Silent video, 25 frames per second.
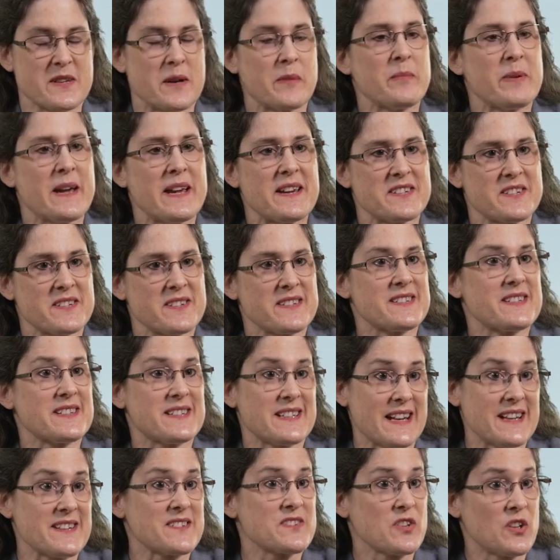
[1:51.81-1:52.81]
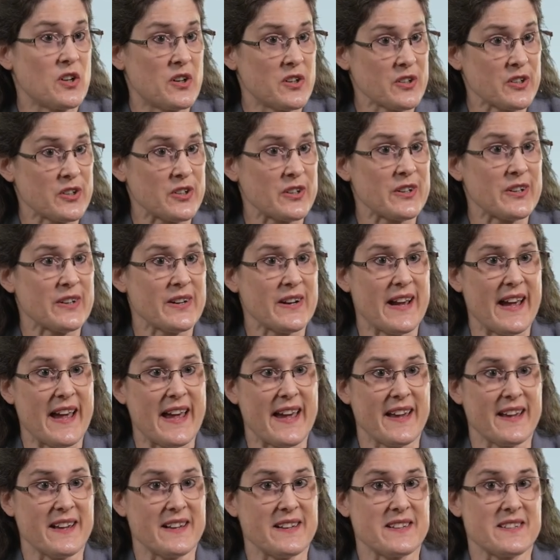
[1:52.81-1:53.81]
Some patients it takes longer
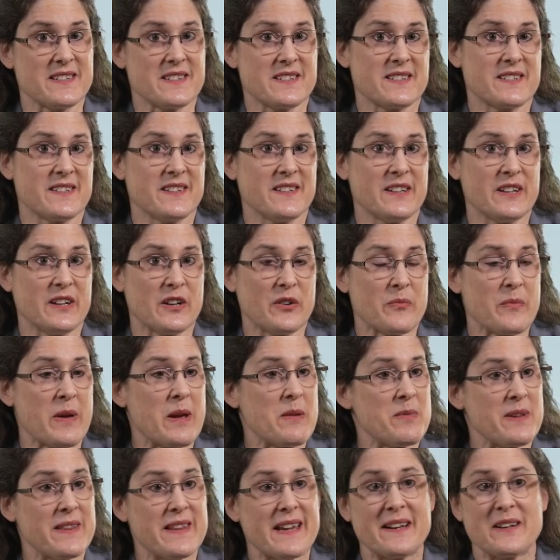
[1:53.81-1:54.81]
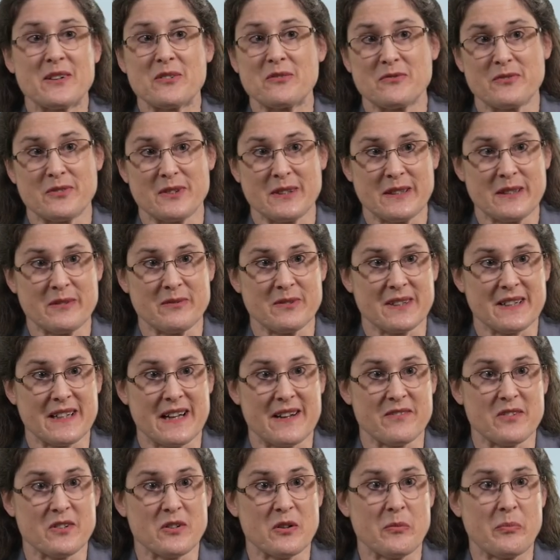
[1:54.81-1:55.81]
and, you know, maybe they don't fully
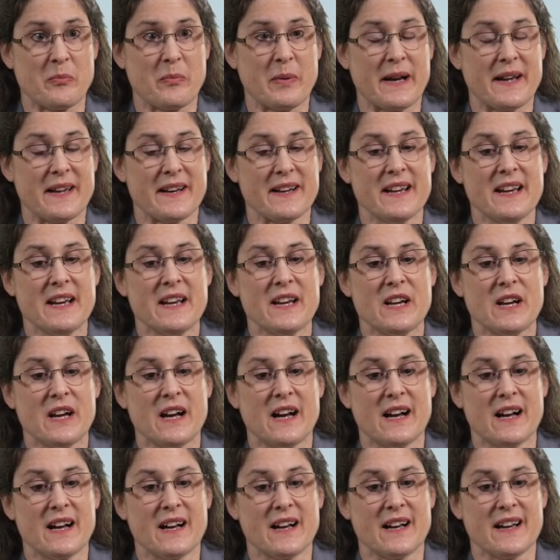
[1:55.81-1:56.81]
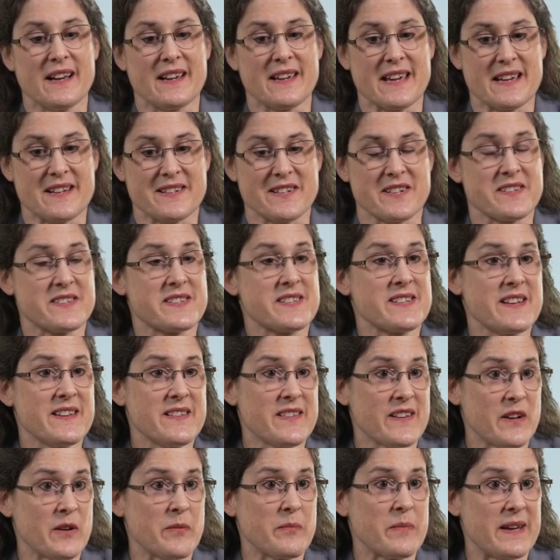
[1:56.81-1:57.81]
recover, but uh, I get to see
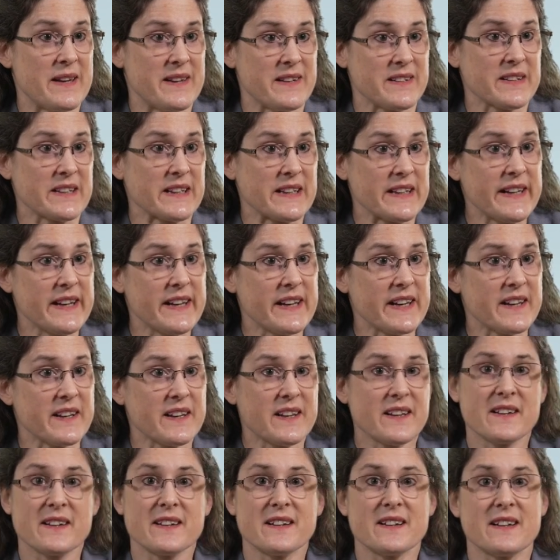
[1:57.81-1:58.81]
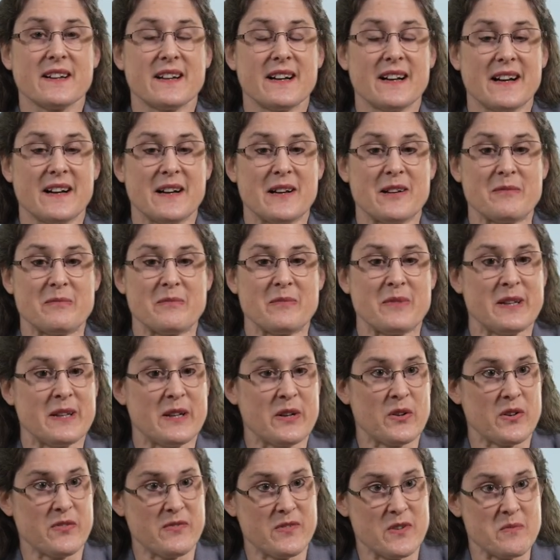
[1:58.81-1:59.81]
them in clinic, um, you
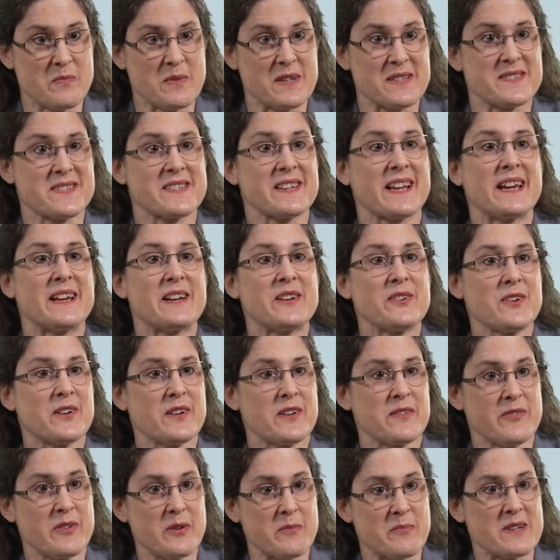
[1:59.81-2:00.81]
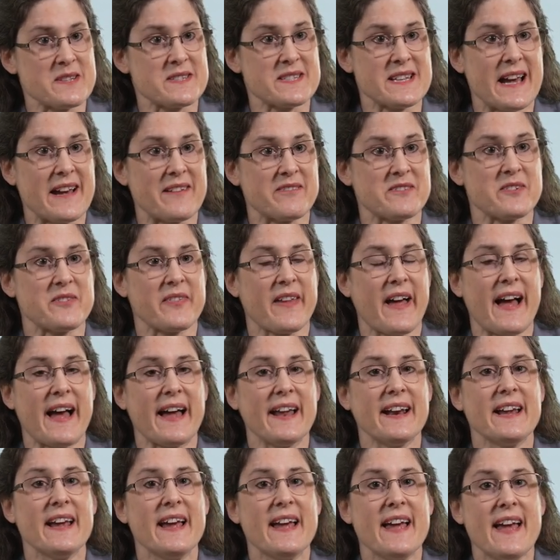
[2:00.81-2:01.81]
know, a few months later and a few months after
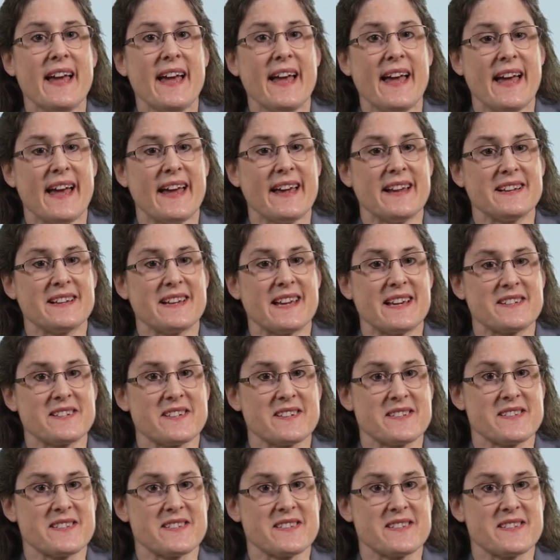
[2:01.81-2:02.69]
that, and get to